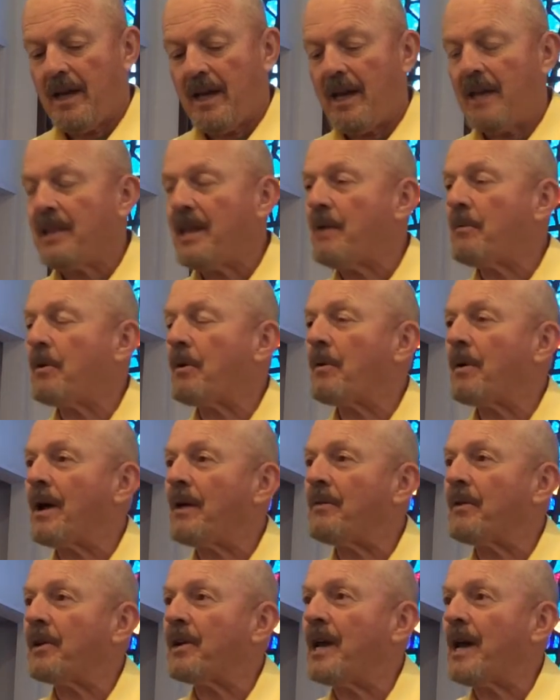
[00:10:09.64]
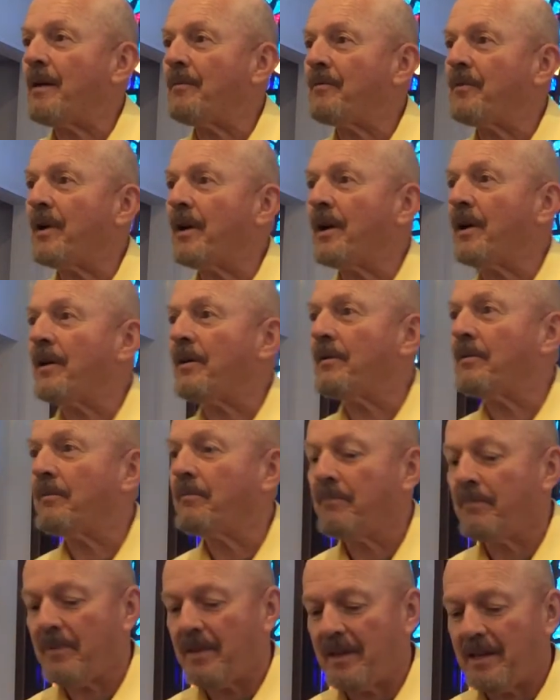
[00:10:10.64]
And they were around the campfire
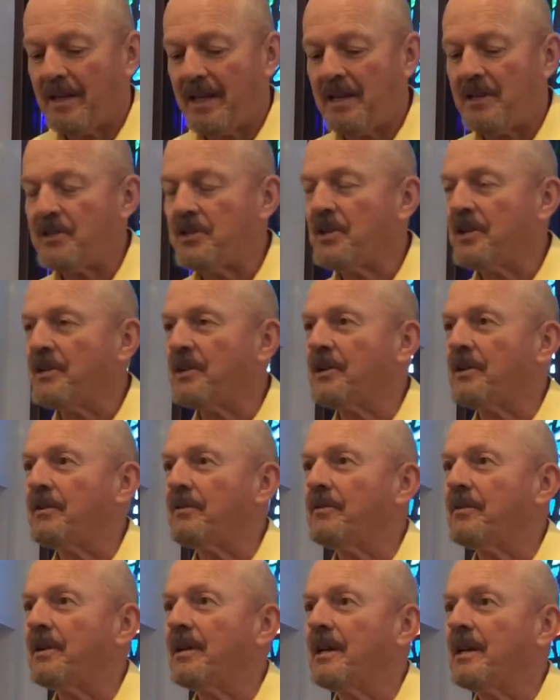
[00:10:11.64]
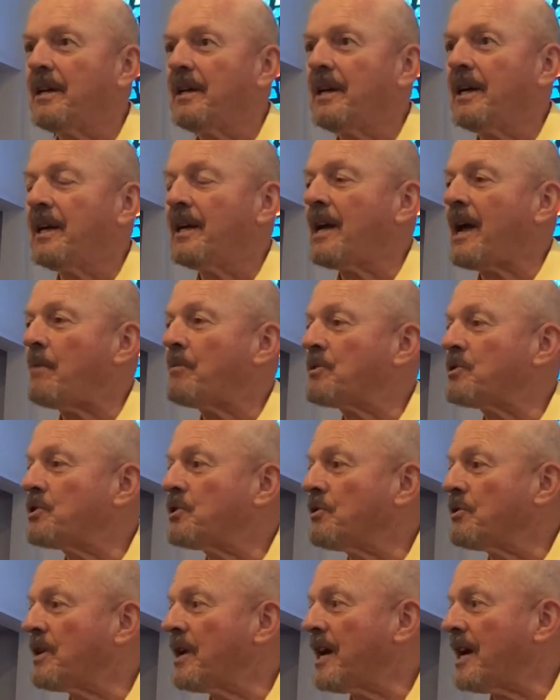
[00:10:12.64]
eating dinner, and I was
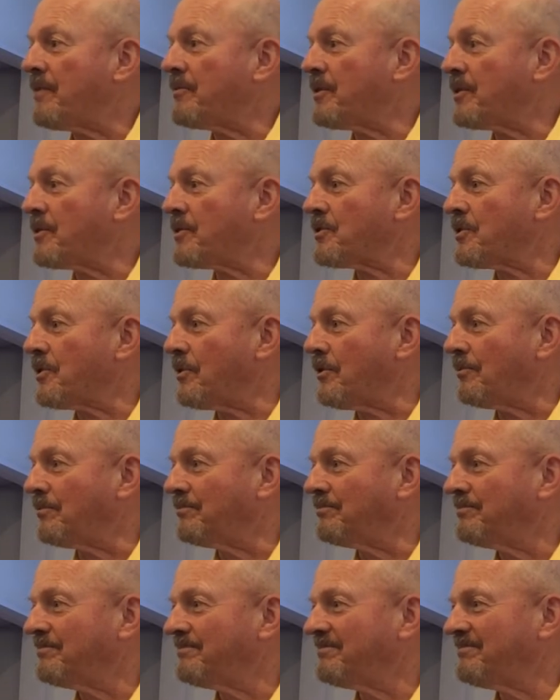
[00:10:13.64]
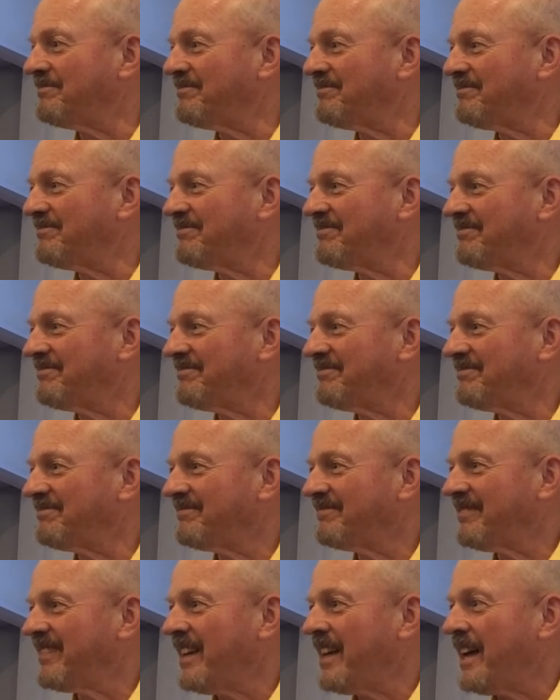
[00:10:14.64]
2.5 years old.
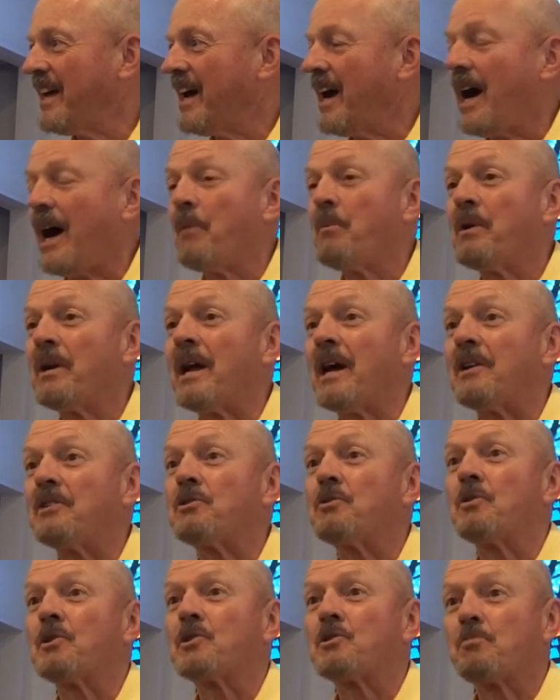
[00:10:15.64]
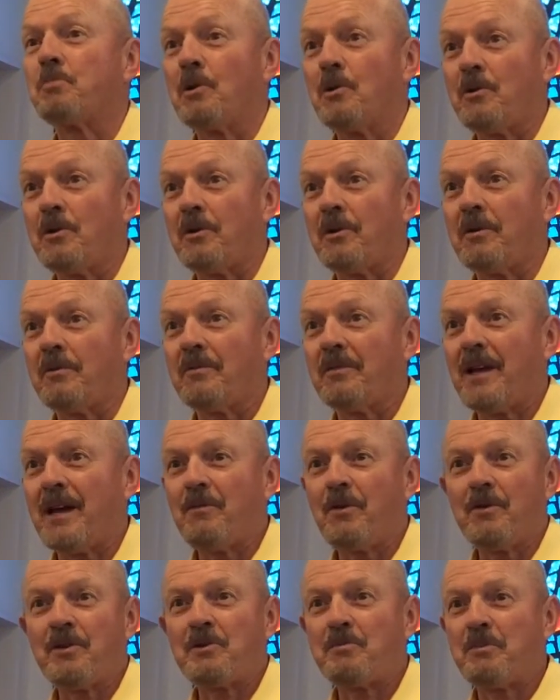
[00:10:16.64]
I went out to explore.
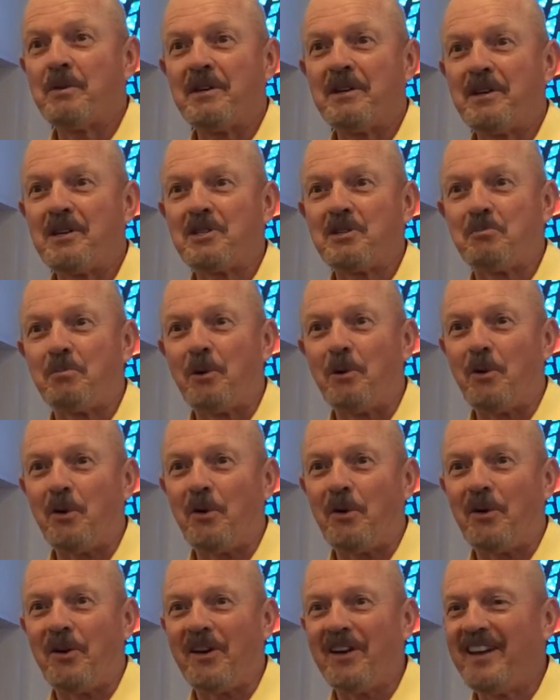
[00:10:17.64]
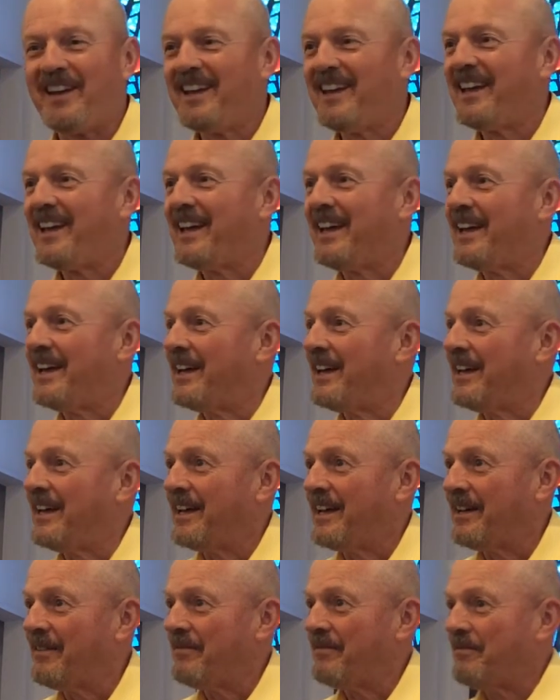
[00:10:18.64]
I've always been an explorer,
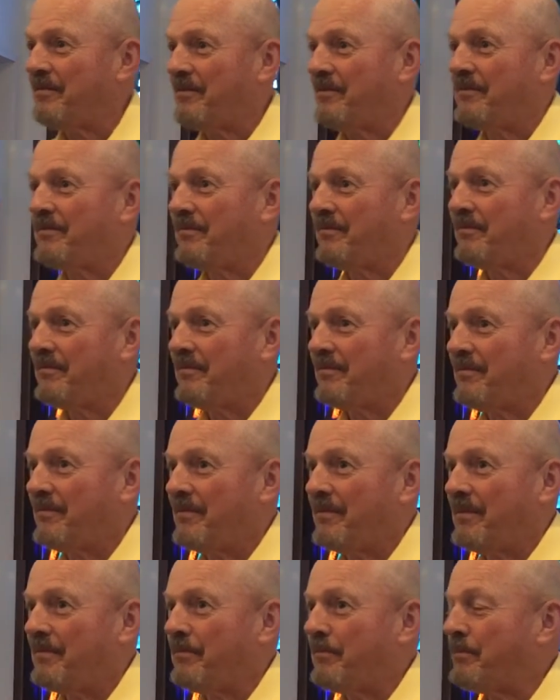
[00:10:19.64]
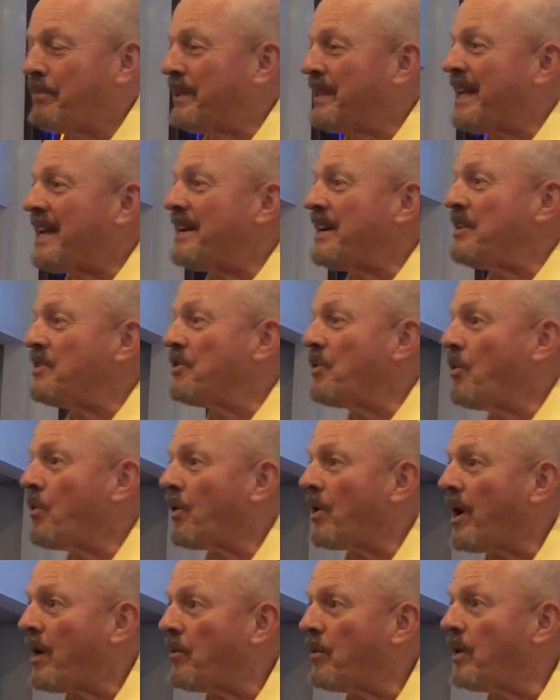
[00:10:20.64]
but they didn't know
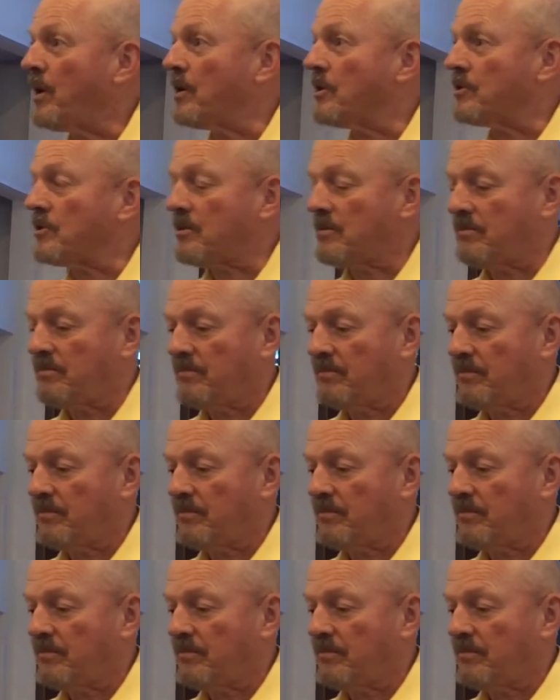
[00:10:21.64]
where I was.